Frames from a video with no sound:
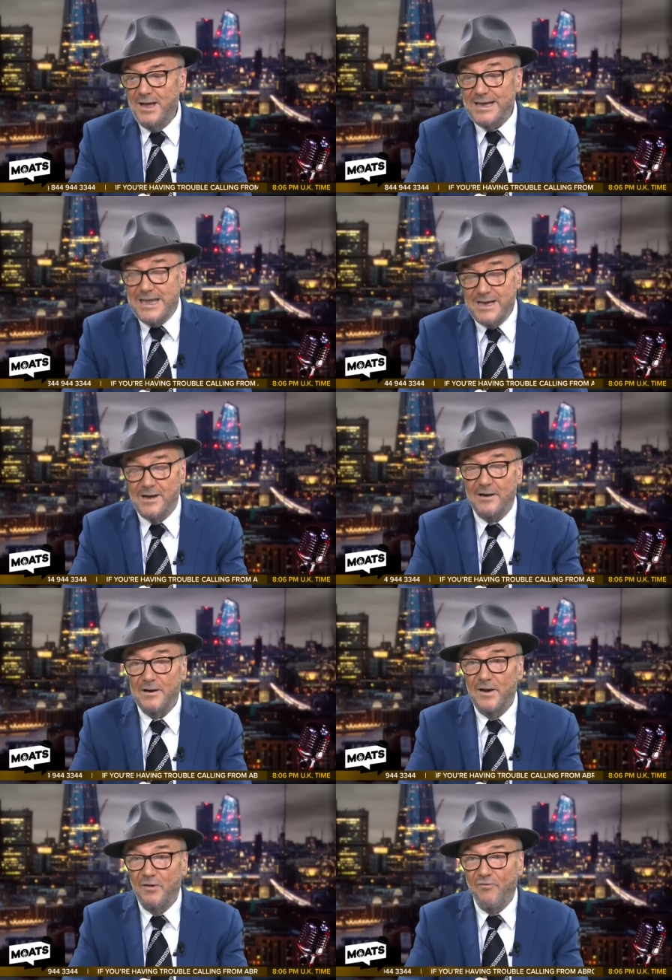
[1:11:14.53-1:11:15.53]
hear
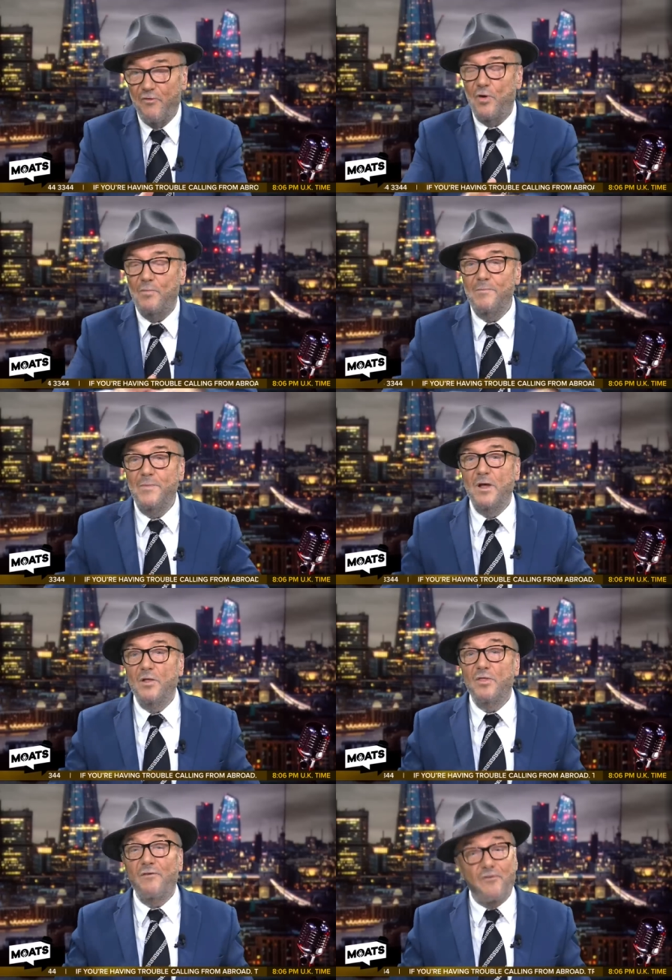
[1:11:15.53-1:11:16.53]
from
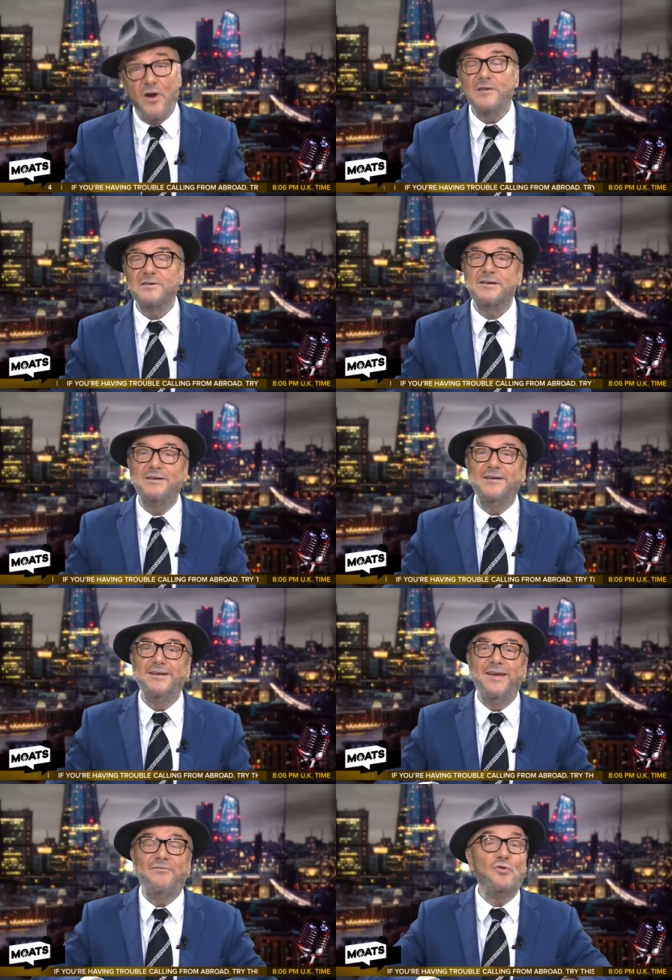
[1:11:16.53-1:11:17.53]
the front,
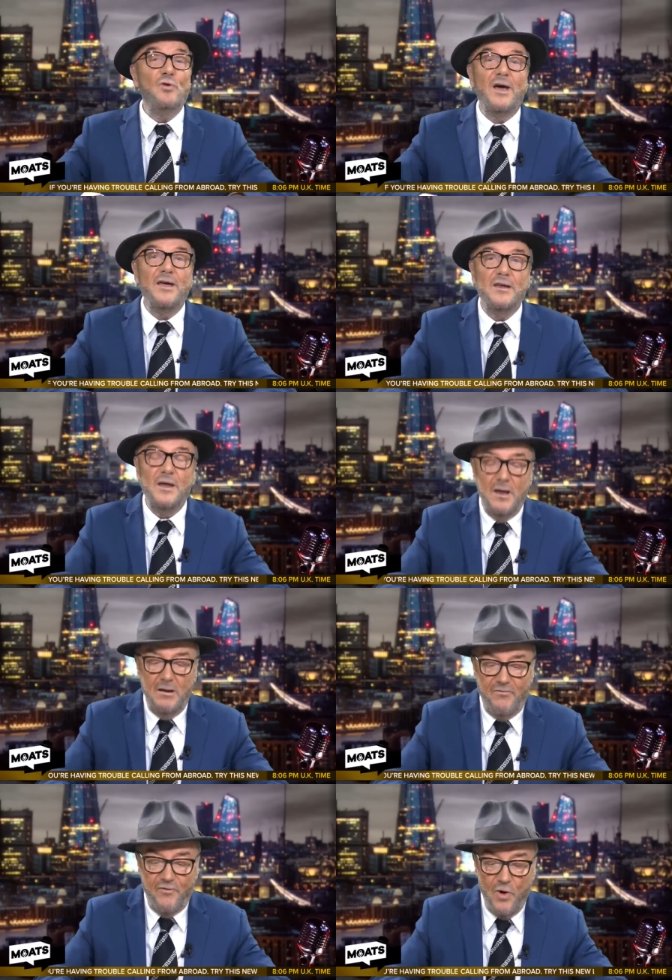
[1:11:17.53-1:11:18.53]
if you like,
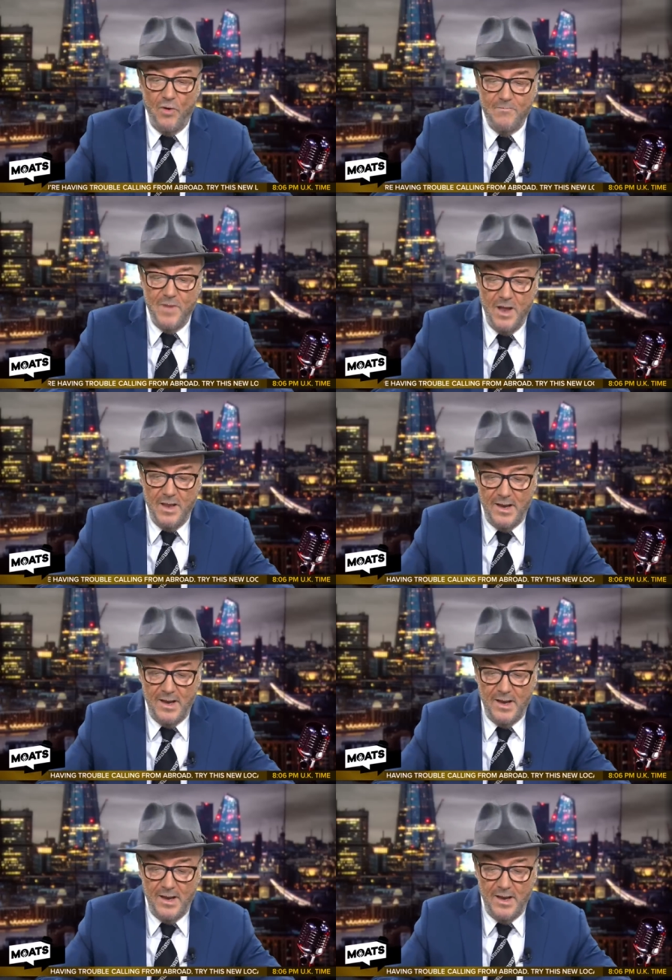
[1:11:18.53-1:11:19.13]
from